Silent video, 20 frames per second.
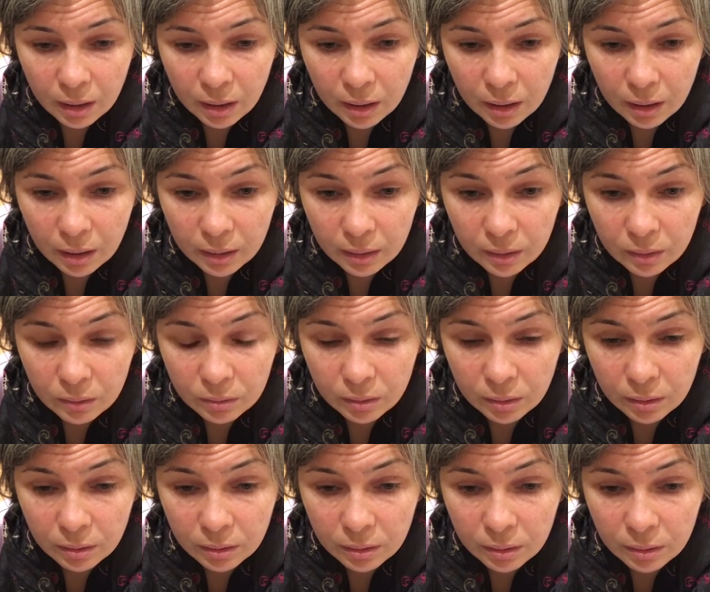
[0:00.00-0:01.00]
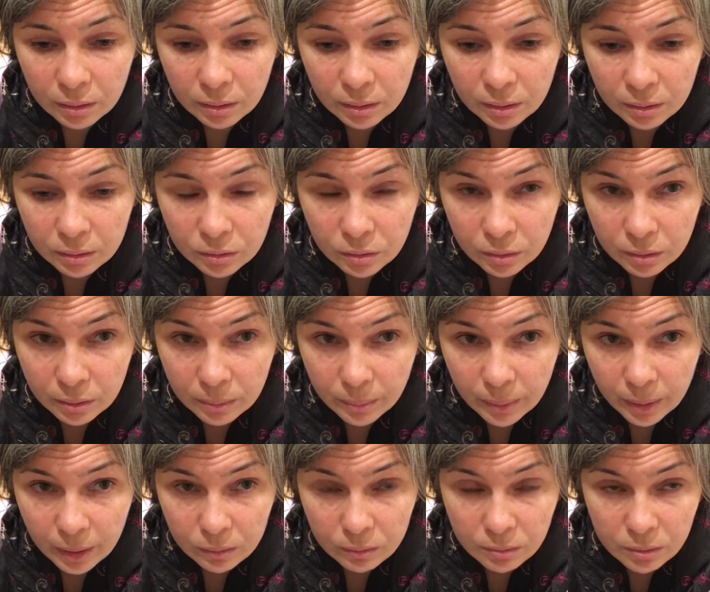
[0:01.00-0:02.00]
I'm gonna talk
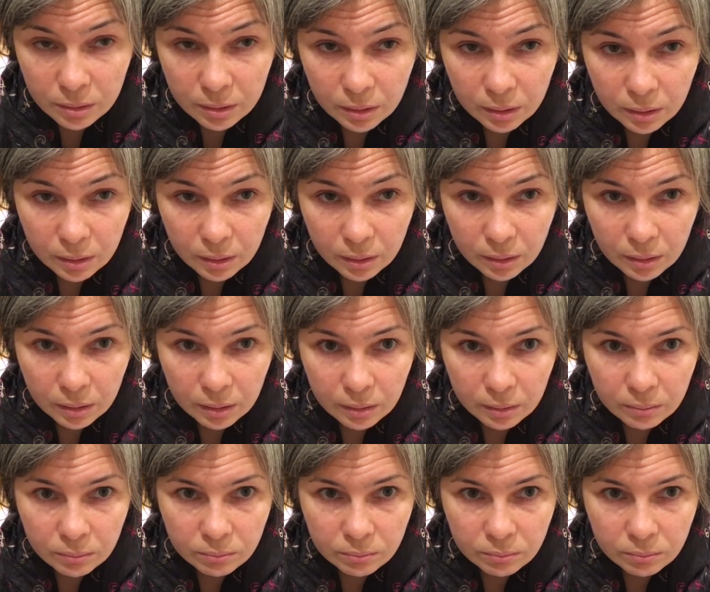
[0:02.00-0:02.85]
about uh,